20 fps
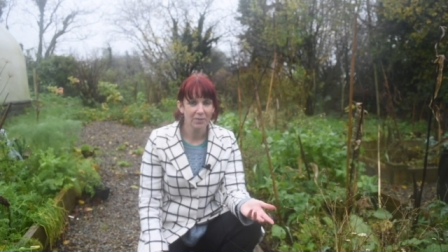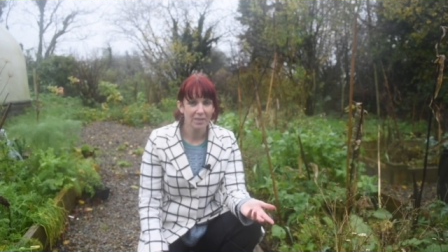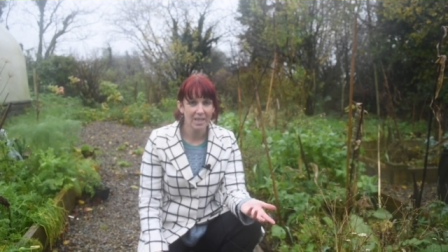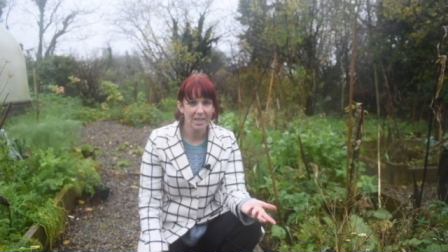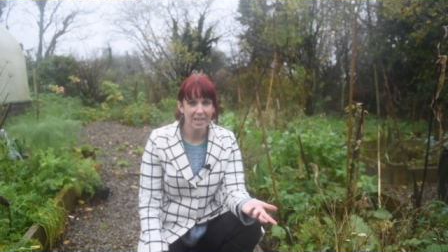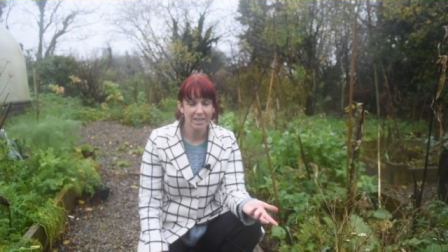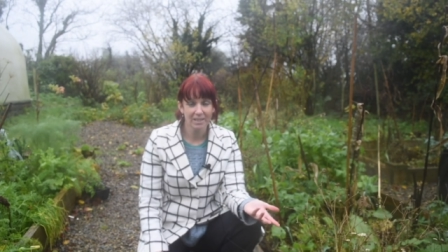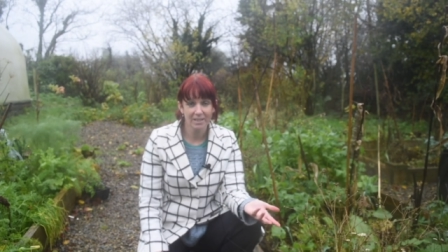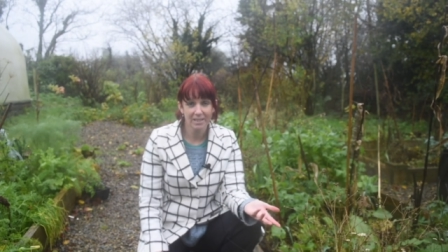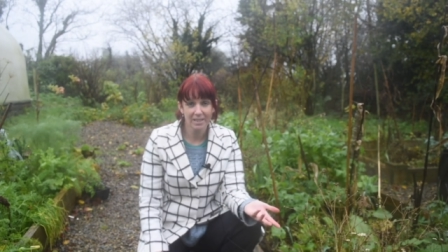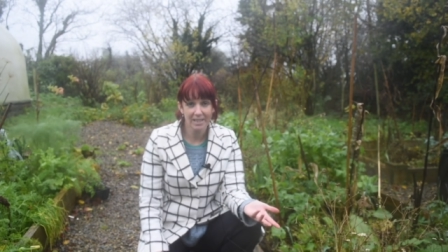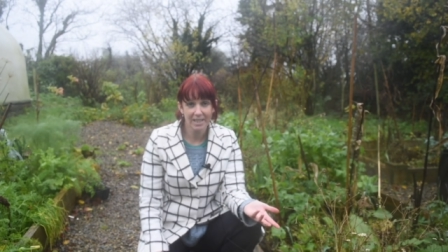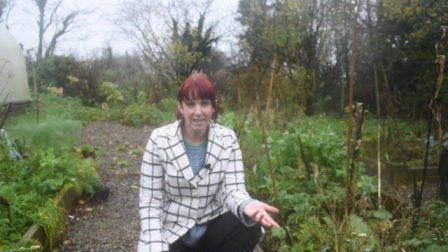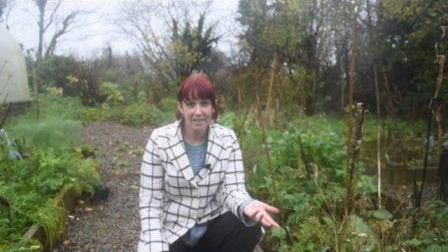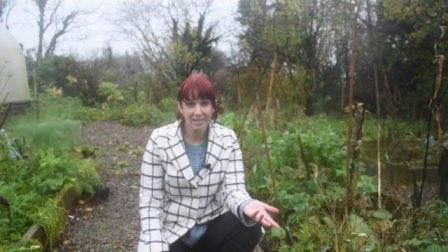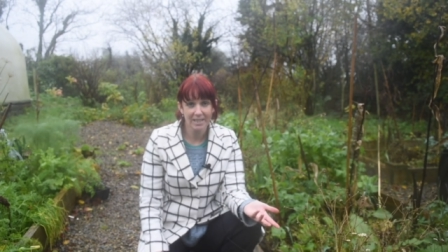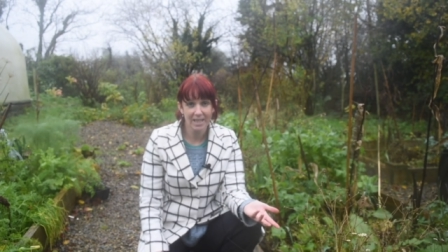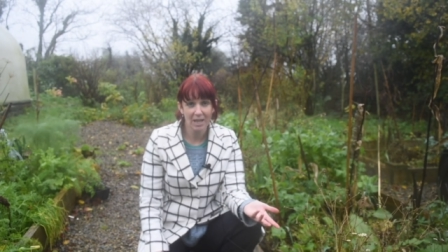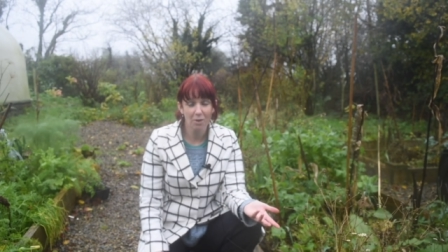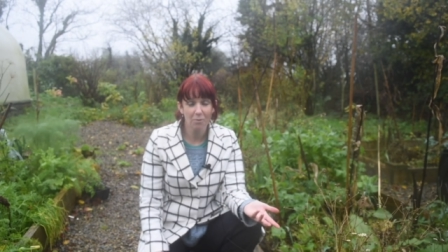in to
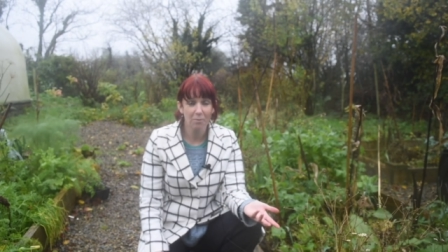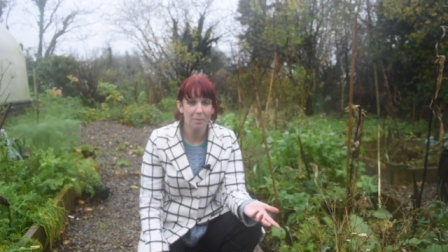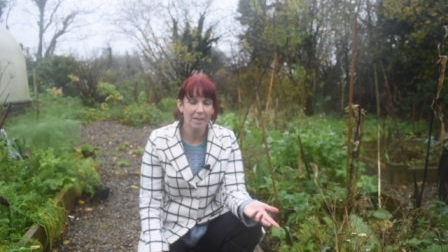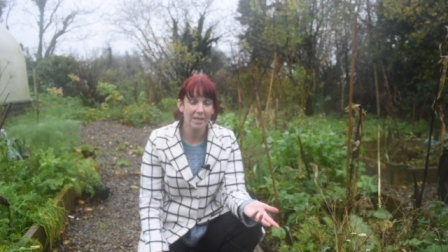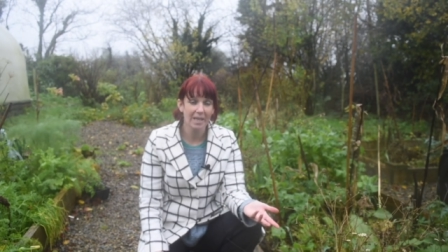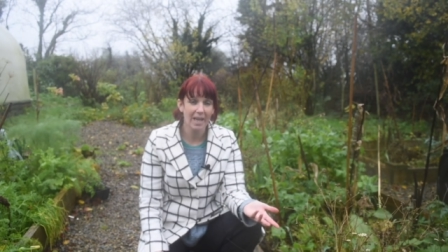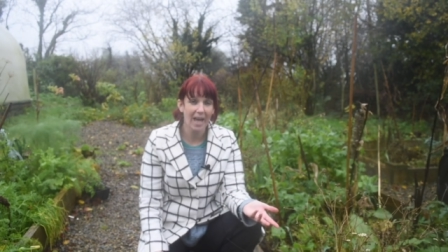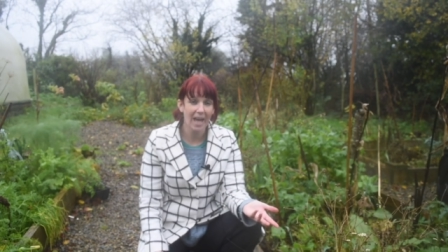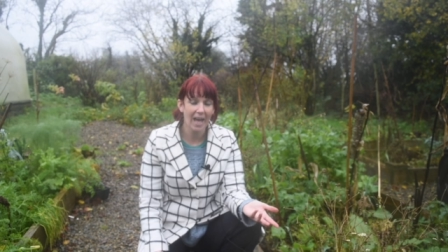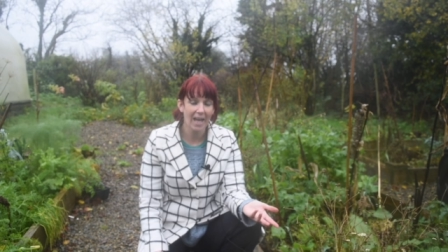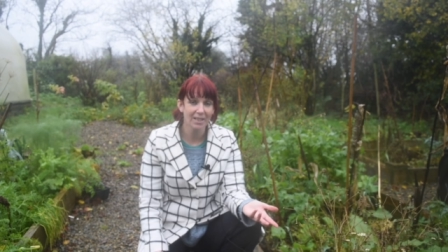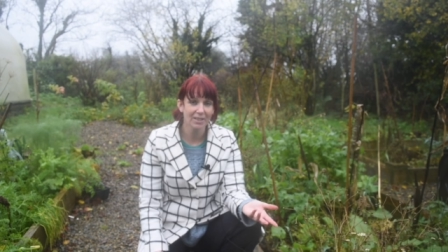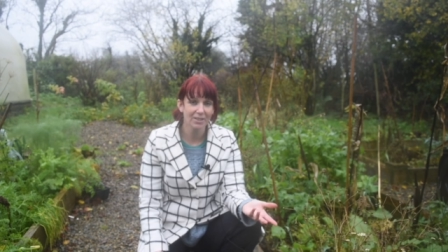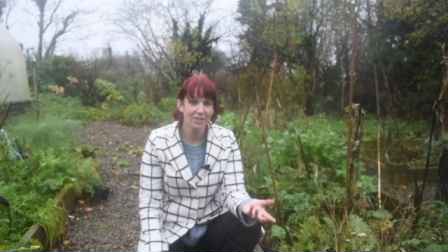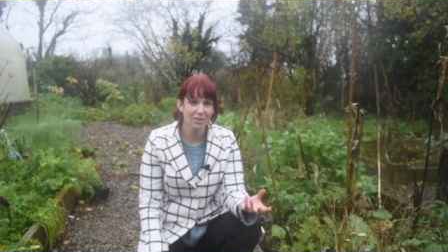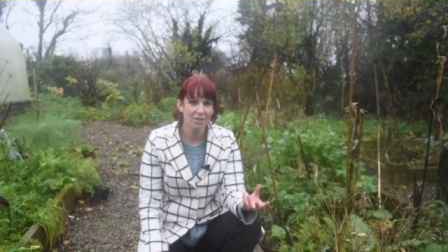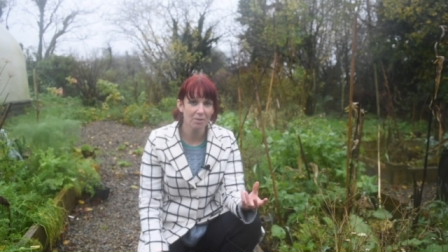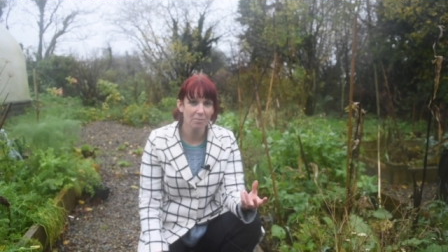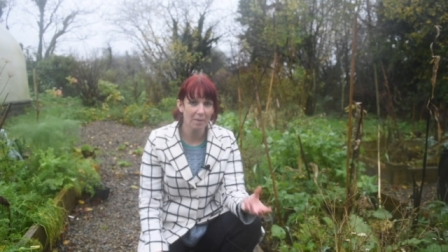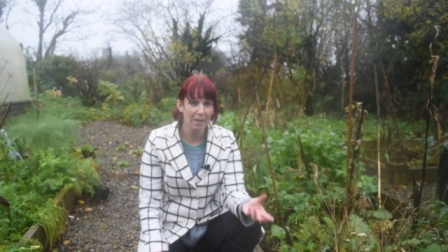lend a helping hand
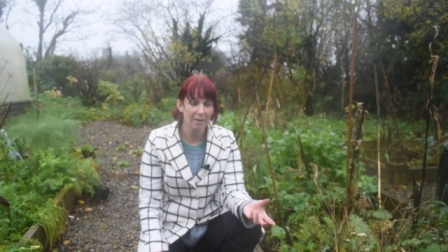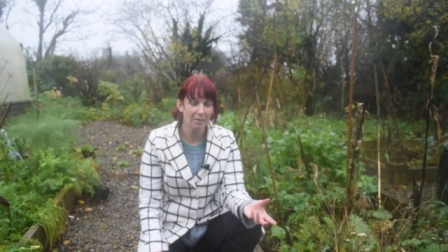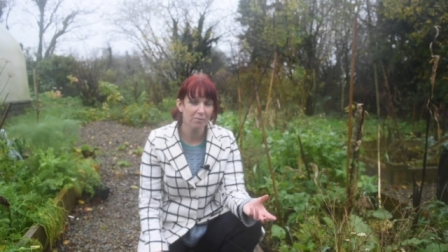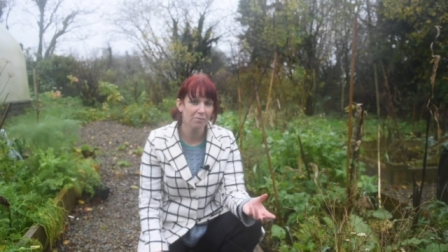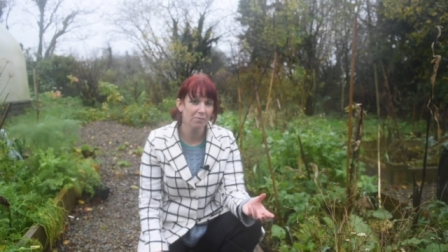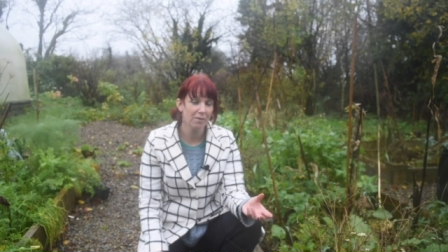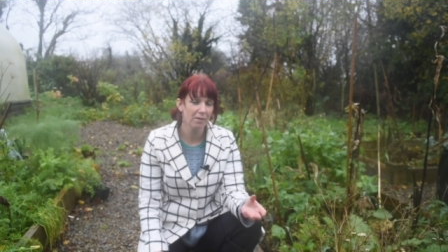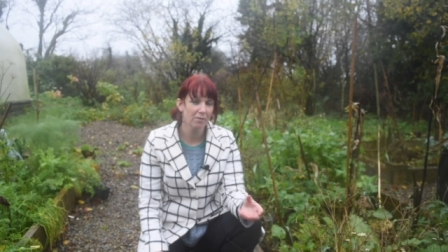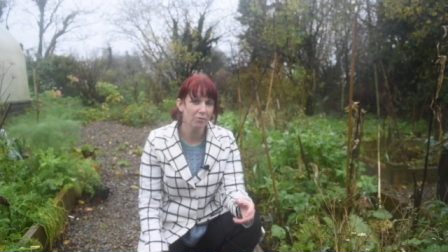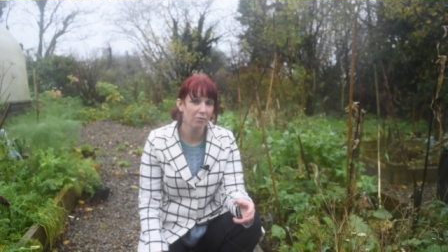to the benefit